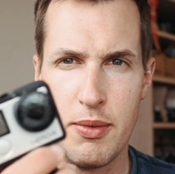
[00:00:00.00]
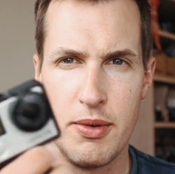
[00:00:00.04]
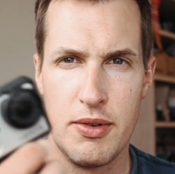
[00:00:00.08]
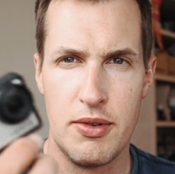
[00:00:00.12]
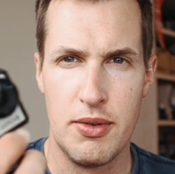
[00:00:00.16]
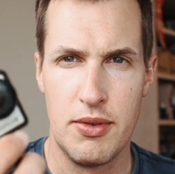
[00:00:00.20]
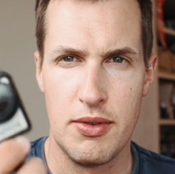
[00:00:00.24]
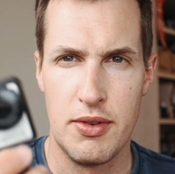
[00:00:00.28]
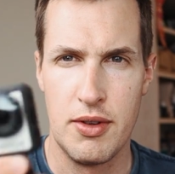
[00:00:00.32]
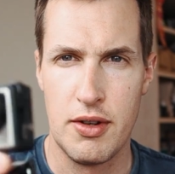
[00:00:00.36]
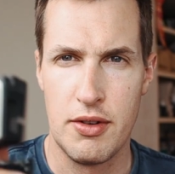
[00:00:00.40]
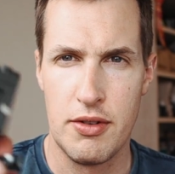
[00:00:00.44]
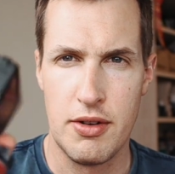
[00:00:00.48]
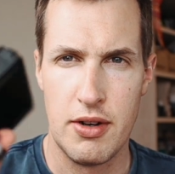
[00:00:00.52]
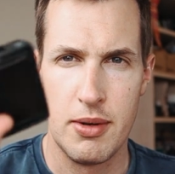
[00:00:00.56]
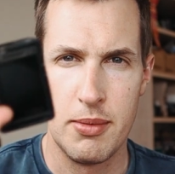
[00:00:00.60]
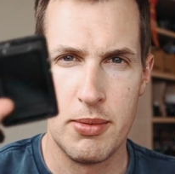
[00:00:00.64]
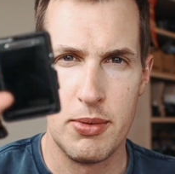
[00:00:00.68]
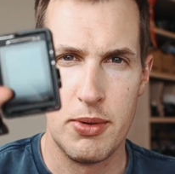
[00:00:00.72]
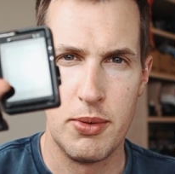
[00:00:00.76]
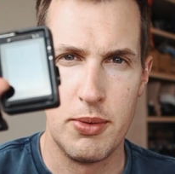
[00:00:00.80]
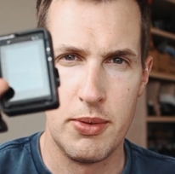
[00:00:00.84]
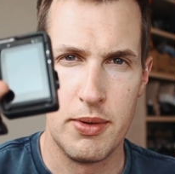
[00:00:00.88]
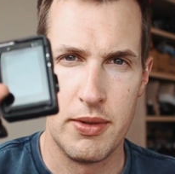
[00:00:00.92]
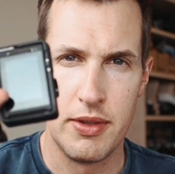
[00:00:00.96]
which was
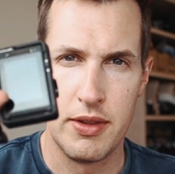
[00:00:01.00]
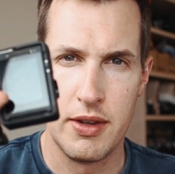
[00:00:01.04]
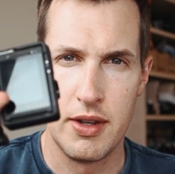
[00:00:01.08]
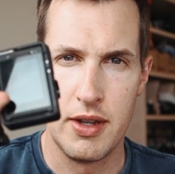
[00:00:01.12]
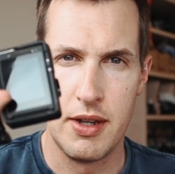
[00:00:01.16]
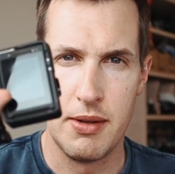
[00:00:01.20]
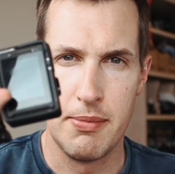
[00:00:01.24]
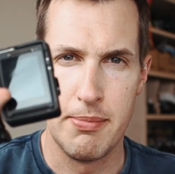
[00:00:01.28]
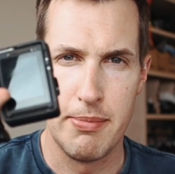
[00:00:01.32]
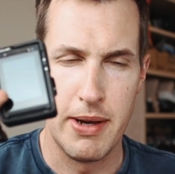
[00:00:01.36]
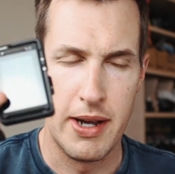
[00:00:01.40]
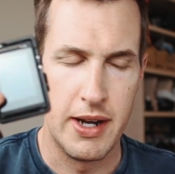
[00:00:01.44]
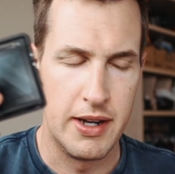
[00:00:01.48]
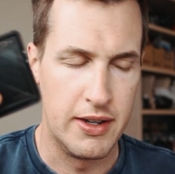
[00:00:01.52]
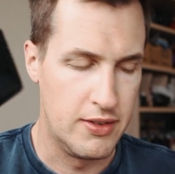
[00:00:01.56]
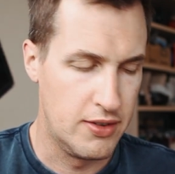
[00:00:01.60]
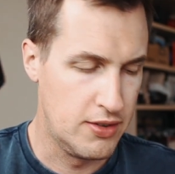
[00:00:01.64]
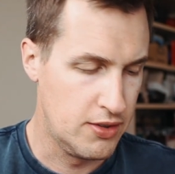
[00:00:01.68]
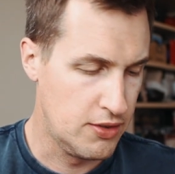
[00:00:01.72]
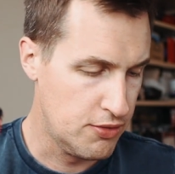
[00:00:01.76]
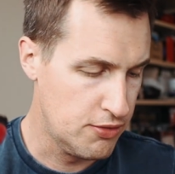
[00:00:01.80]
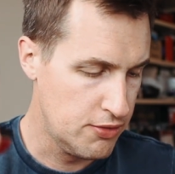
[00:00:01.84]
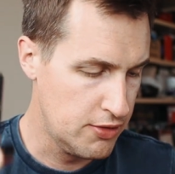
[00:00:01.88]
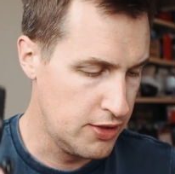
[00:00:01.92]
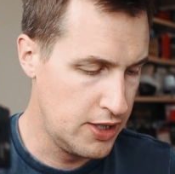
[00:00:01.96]
incredible with the back
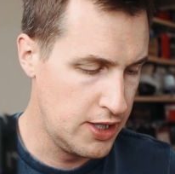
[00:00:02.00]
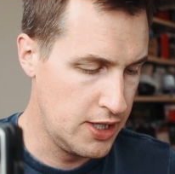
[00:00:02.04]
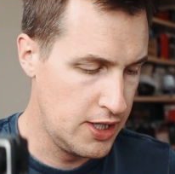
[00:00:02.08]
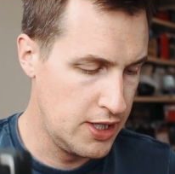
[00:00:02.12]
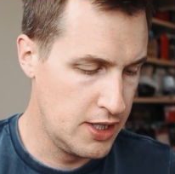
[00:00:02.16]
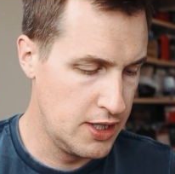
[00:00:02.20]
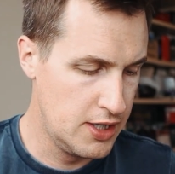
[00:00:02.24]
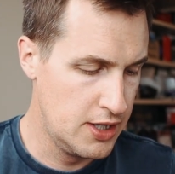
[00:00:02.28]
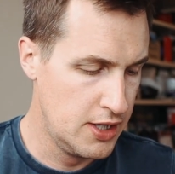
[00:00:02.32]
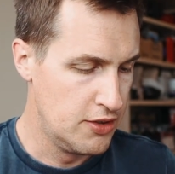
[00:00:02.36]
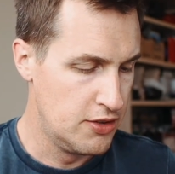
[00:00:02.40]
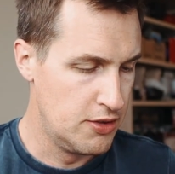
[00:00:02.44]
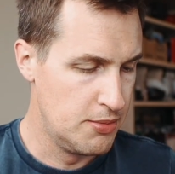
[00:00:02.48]
screen,